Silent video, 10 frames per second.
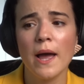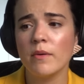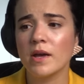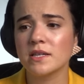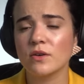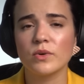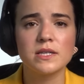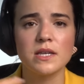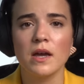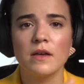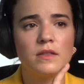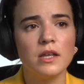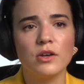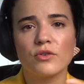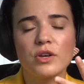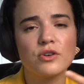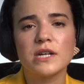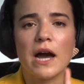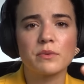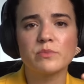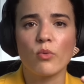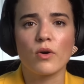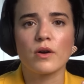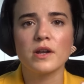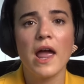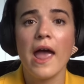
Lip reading: because it was the year that your dad was born.